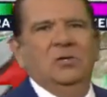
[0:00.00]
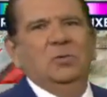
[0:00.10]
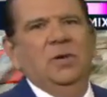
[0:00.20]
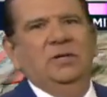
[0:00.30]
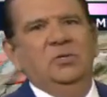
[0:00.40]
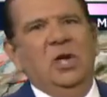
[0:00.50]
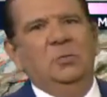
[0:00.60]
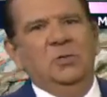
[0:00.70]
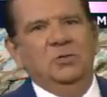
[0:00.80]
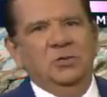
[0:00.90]
terrain,
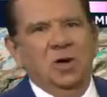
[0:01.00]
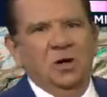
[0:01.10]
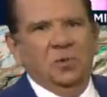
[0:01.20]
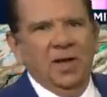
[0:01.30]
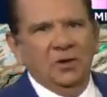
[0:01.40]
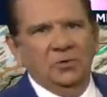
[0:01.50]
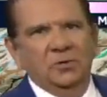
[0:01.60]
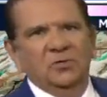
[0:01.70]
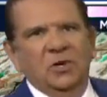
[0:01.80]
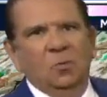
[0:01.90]
southwestern Colorado.
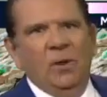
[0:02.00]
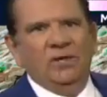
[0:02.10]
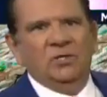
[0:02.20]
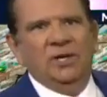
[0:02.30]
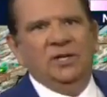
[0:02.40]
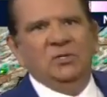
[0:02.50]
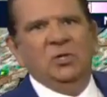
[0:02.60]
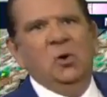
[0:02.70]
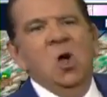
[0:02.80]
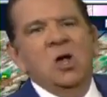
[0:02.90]
Notice on Wednesday that snow
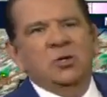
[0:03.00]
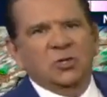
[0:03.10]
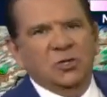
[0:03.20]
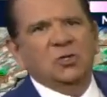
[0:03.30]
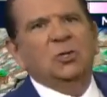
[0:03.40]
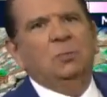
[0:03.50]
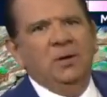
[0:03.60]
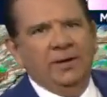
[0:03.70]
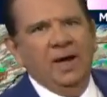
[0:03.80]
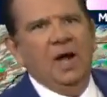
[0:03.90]
snow starts to
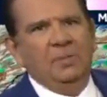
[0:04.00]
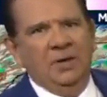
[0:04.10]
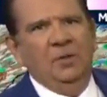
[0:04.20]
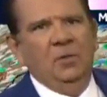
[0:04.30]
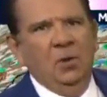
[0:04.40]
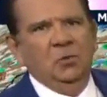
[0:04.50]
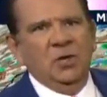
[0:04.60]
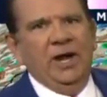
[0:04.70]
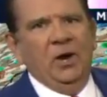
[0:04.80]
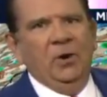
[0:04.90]
pick up in those
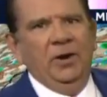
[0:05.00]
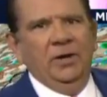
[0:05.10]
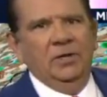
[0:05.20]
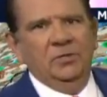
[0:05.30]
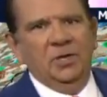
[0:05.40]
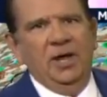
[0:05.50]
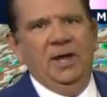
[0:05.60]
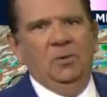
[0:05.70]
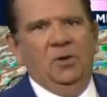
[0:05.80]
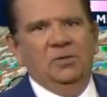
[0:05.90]
areas.
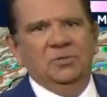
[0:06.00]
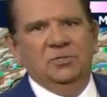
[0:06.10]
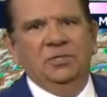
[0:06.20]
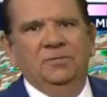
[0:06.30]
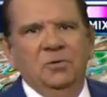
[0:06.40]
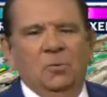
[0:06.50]
And we'll also see a few